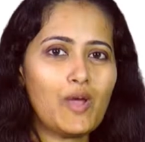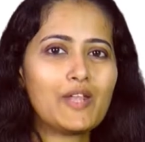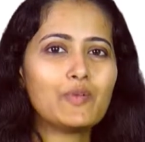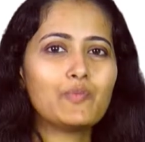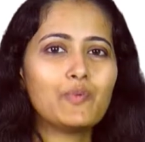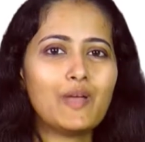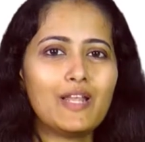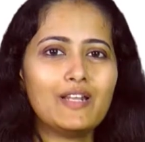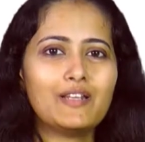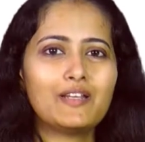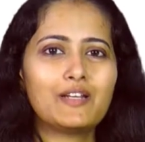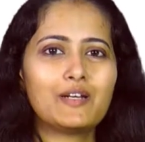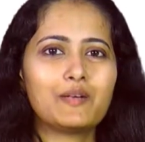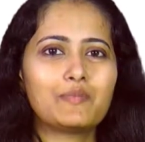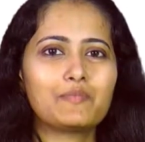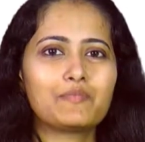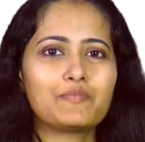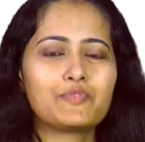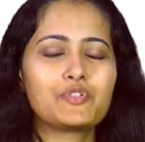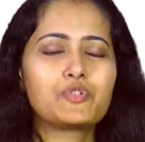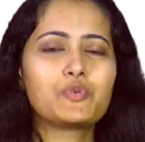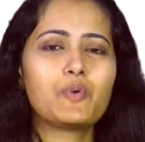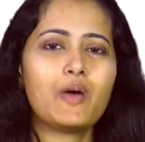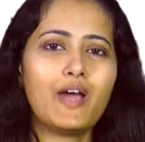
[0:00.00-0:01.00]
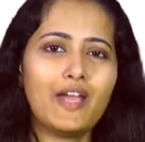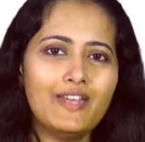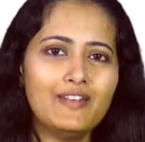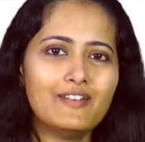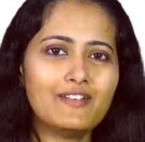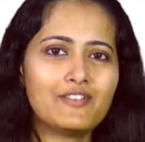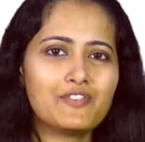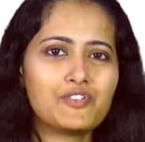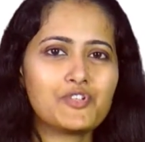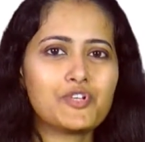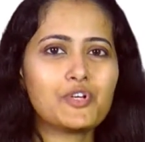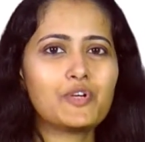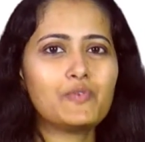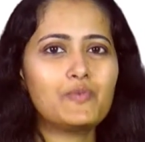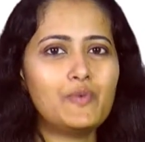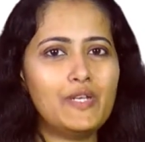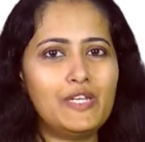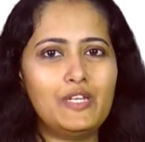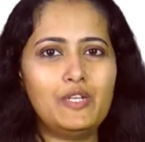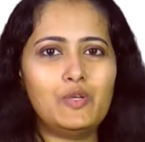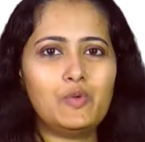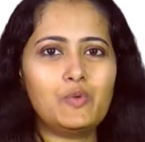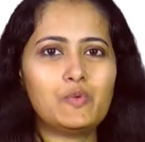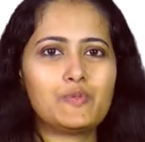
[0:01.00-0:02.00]
and welcome to I Nurture
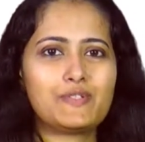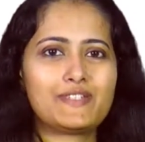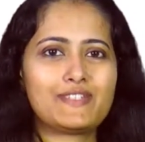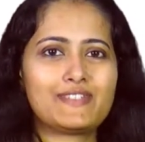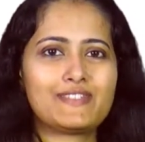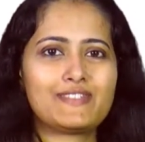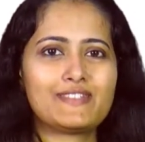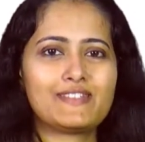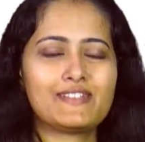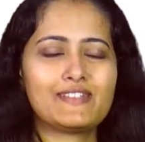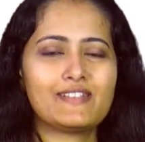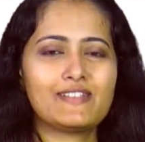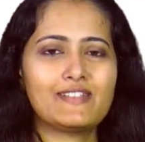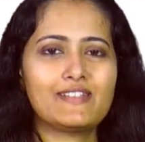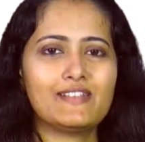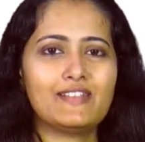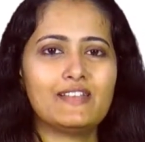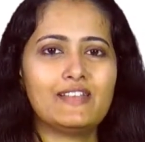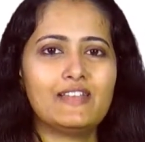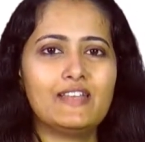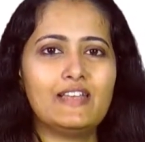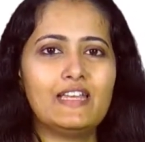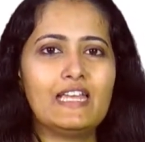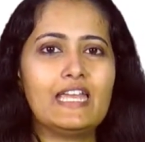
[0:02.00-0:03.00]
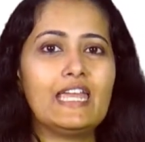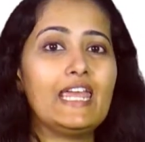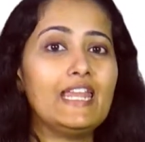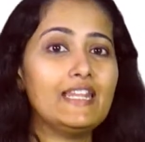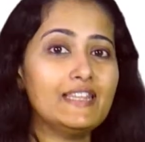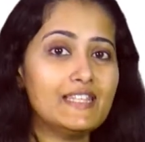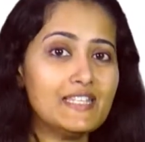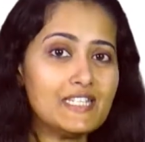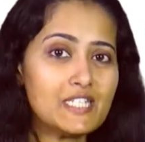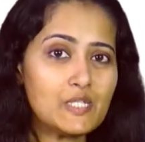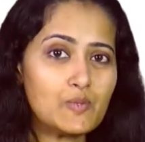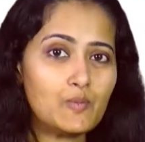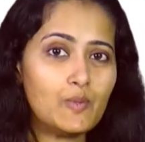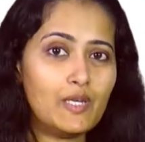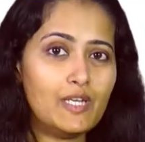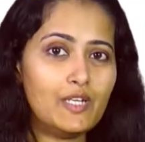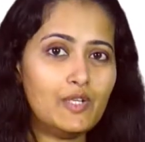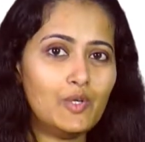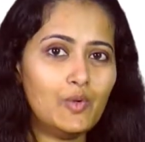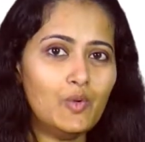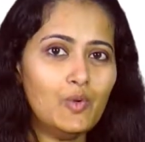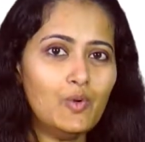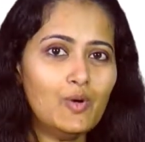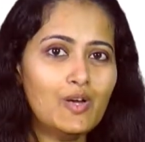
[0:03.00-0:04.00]
videos. In this
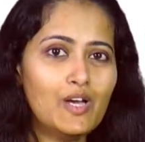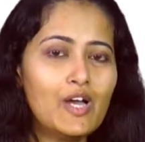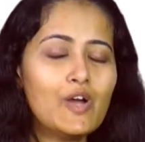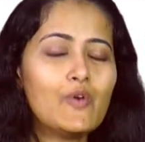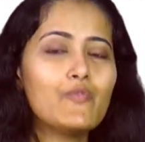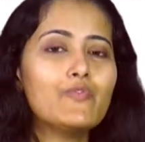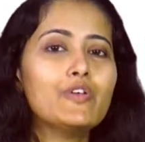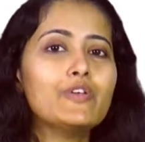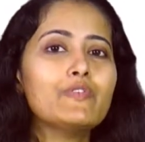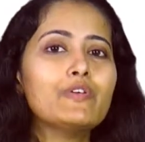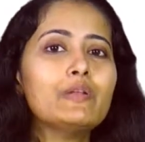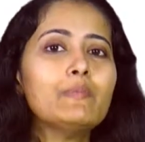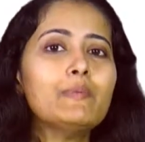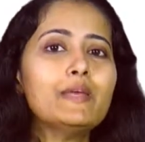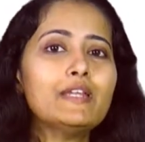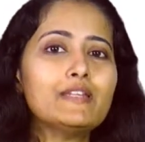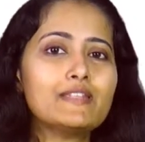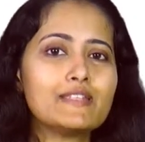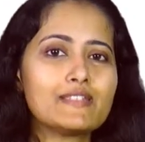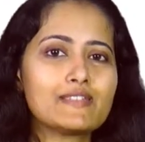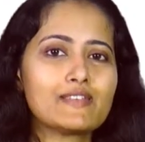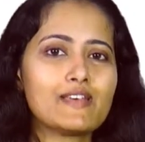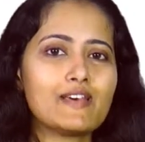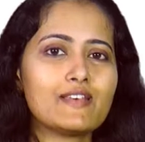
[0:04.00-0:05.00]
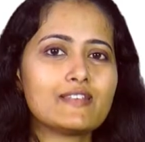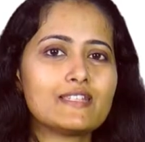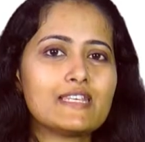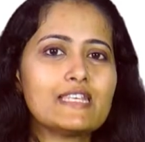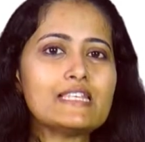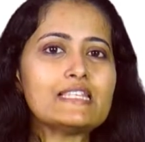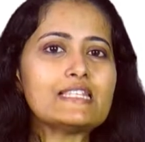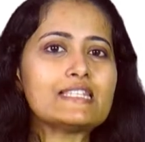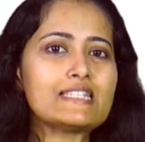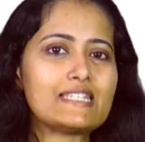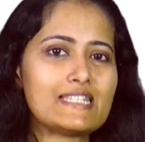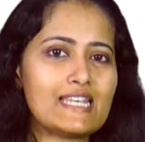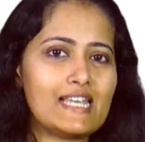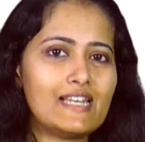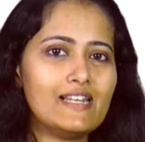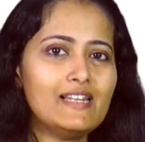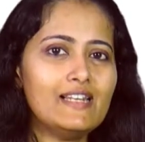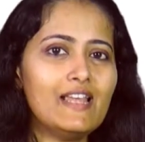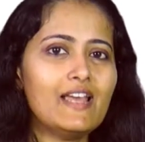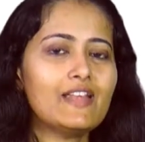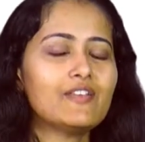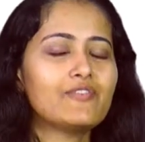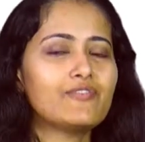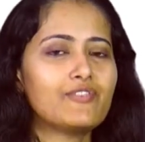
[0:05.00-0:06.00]
video, we will be discussing cell
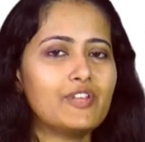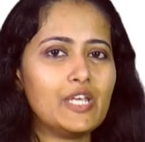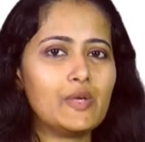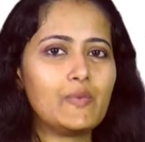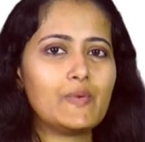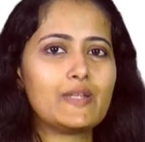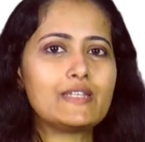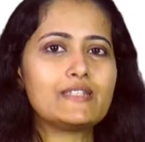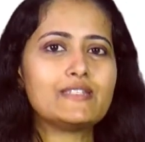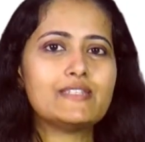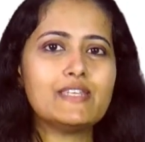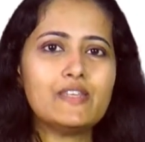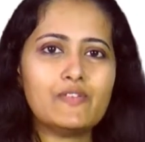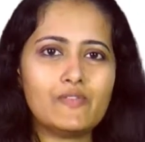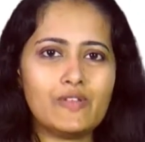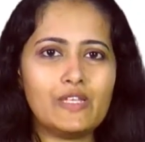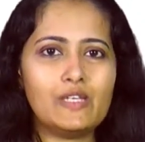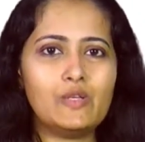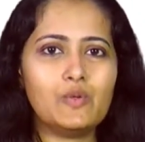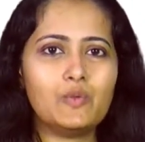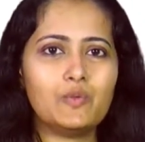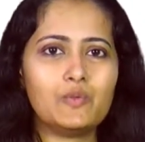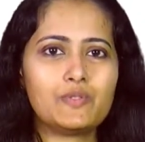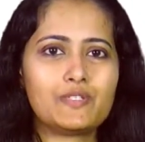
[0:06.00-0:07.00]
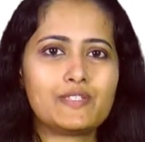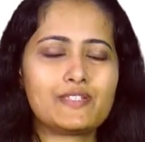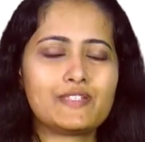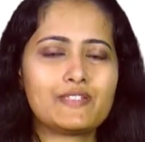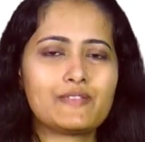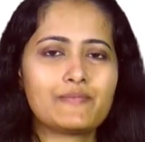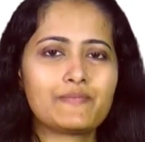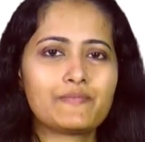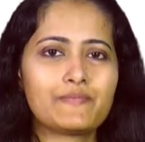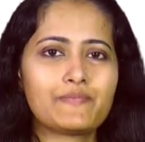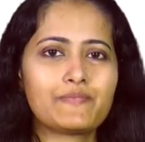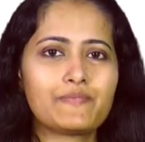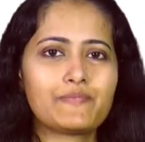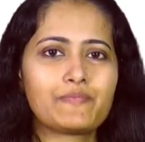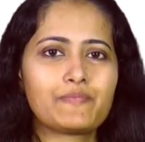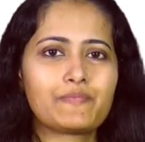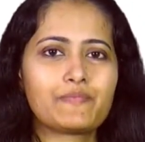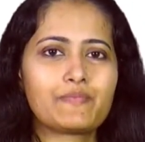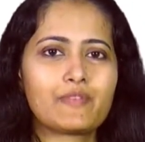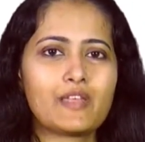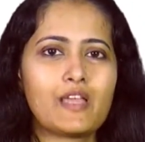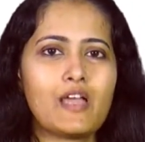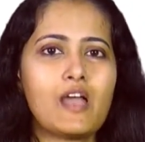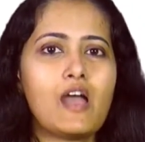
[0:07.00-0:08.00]
and frequency reuse.
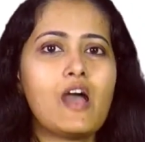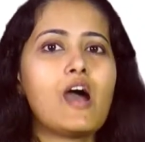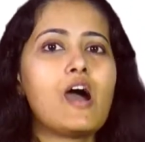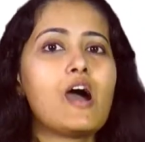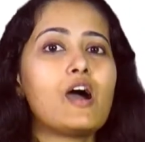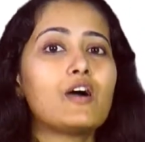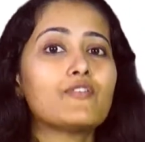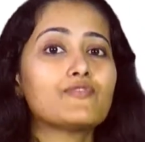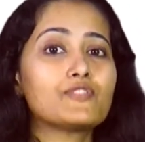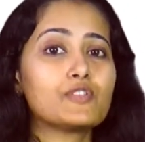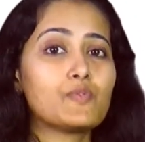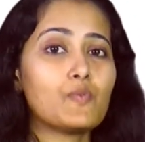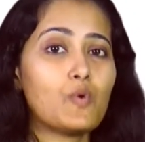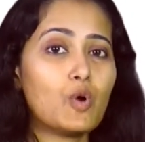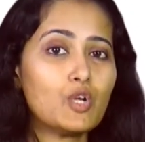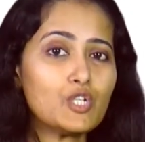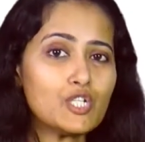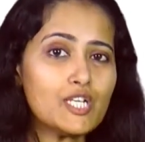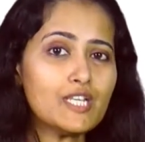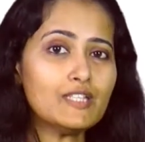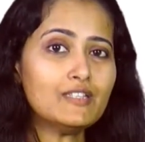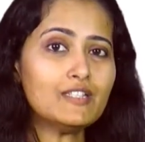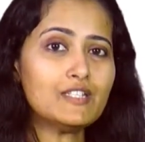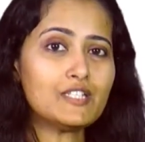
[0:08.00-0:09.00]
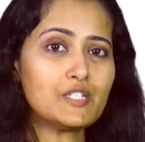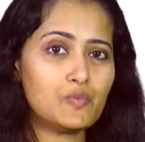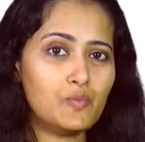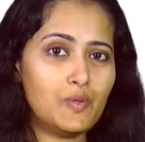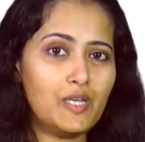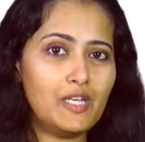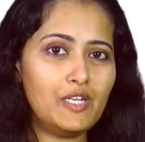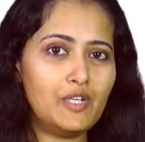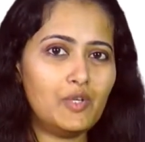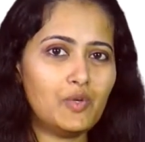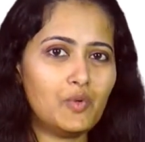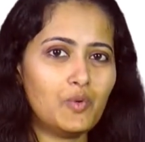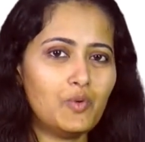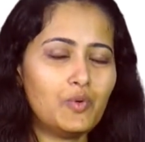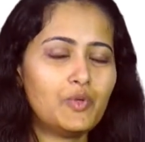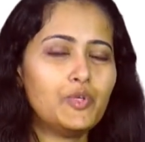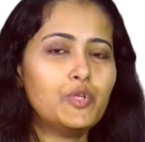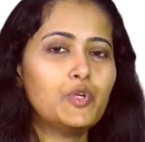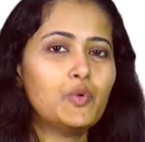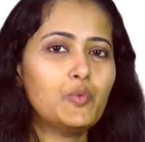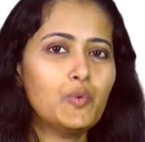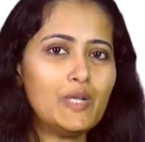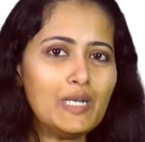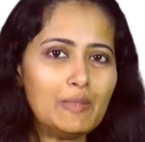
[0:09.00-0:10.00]
After watching this video,
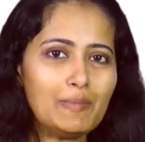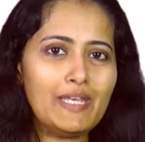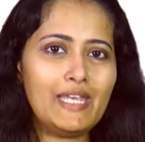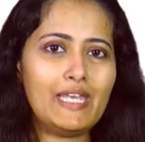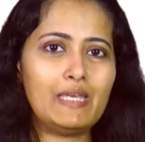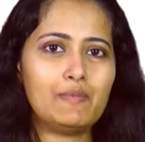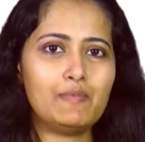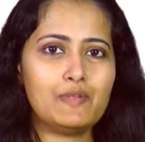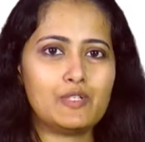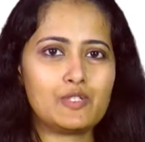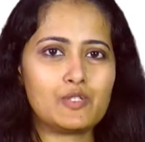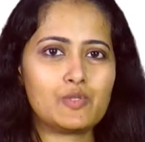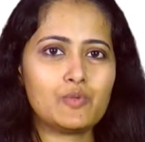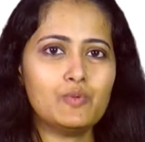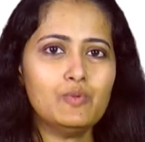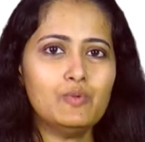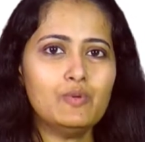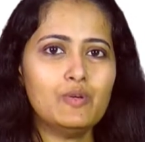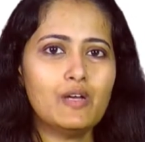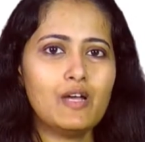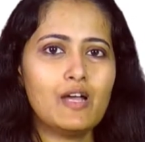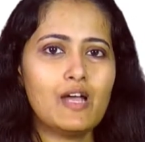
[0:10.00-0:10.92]
you will be able to